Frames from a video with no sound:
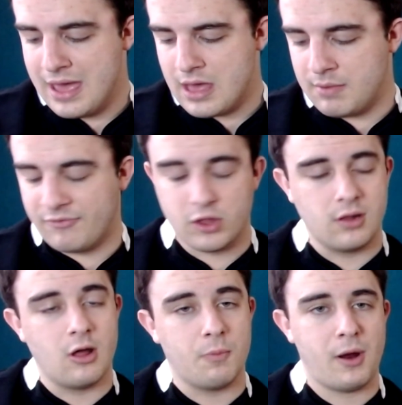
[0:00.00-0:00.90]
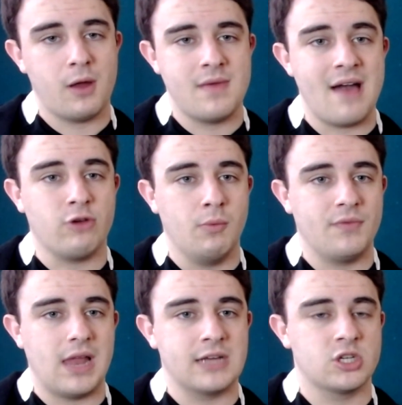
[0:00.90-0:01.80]
I mean, for the lock pairing, they have gone with the
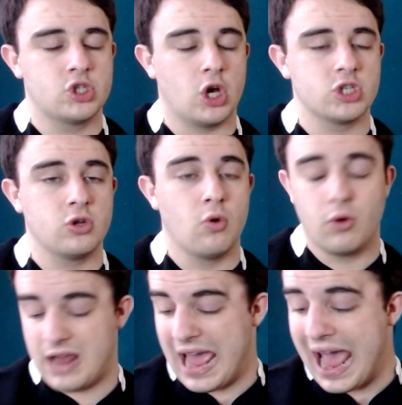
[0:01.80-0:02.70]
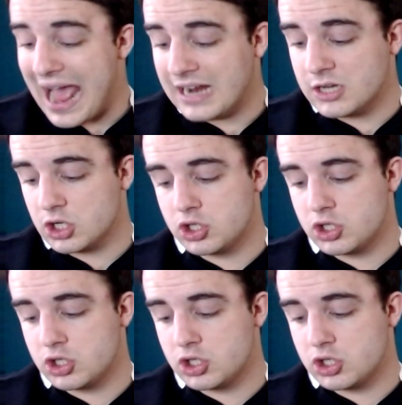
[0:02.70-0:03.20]
likes of Josh Lord and